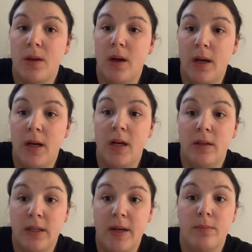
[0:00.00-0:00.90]

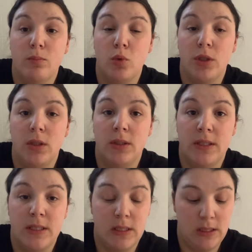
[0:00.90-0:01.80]
yeah,
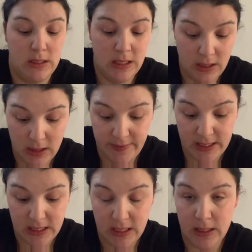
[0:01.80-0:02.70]
this is a 10 out of
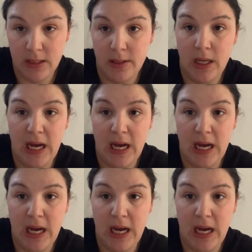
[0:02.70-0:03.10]
10.